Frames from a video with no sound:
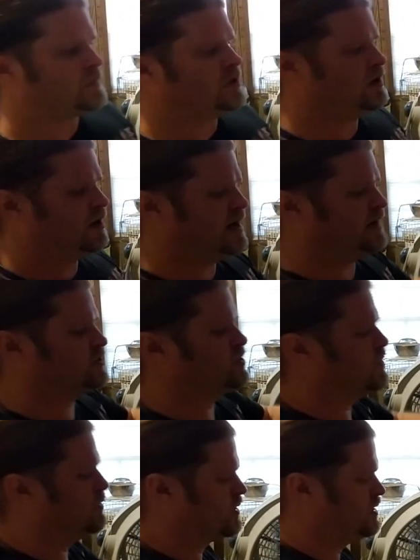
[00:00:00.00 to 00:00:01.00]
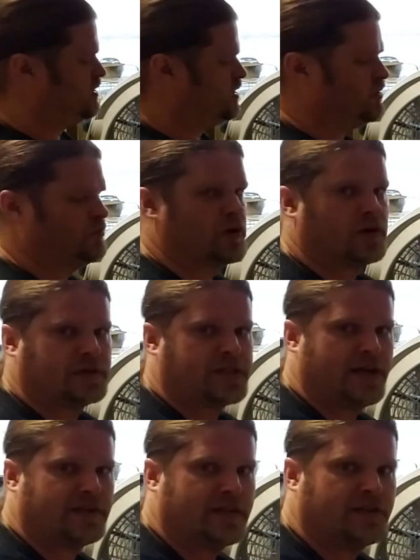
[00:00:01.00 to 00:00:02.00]
All right, so what we're going to do, we're going to
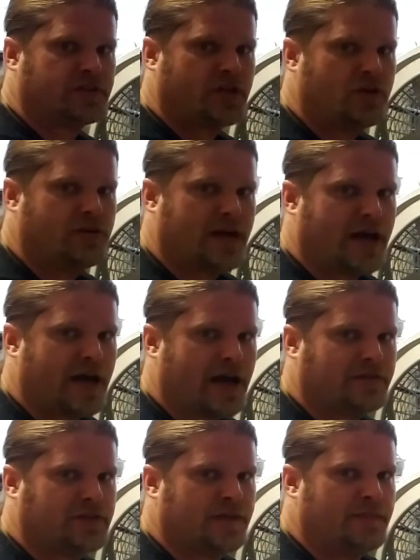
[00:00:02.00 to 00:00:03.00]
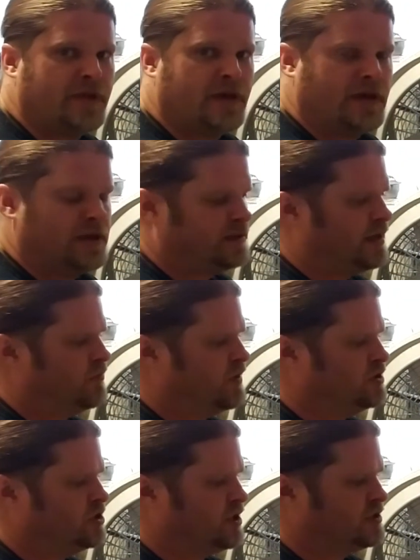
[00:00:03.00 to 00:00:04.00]
take these two knives that we
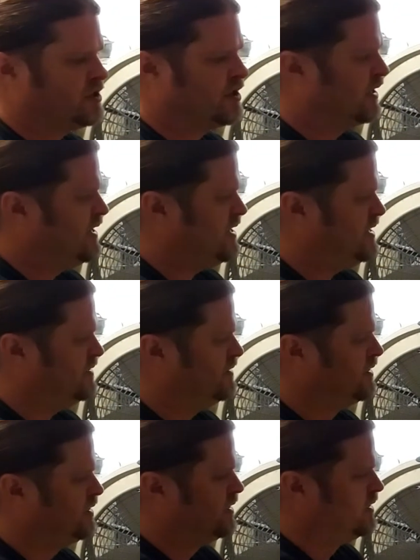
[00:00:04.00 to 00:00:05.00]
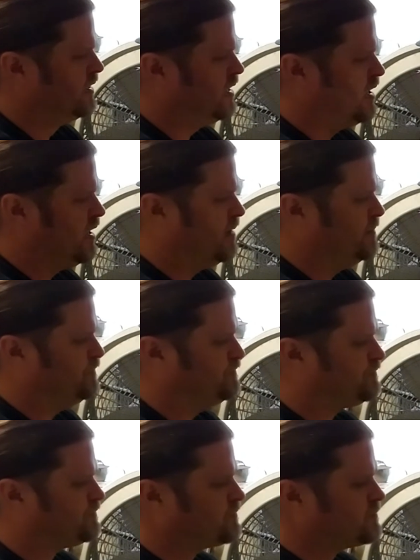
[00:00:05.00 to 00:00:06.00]
just cleaned, and
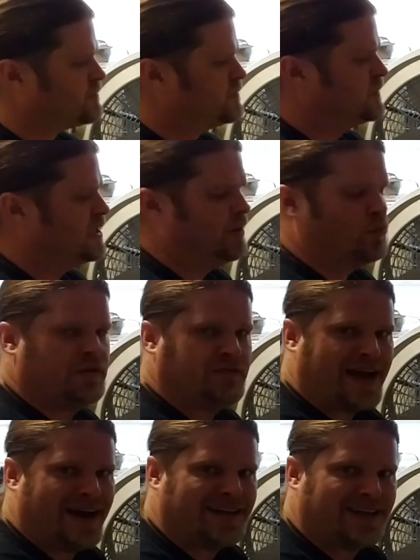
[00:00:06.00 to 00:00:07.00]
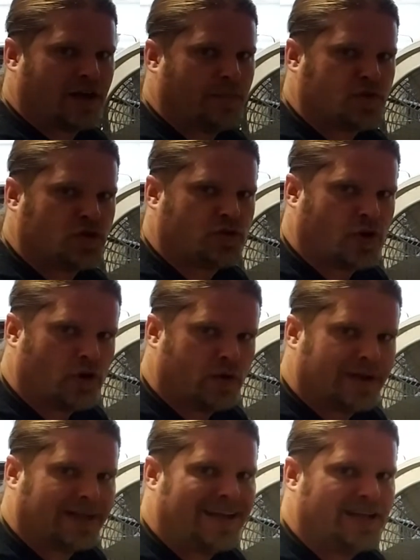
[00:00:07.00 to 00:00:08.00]
we've got to get them
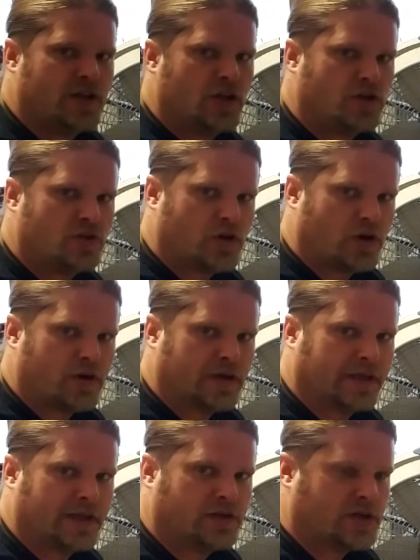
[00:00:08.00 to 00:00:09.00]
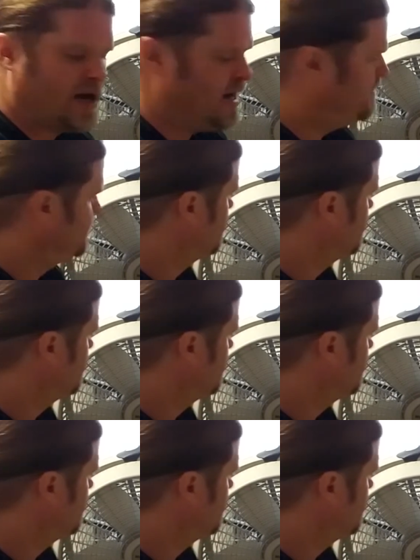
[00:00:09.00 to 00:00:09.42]
thoroughly dry.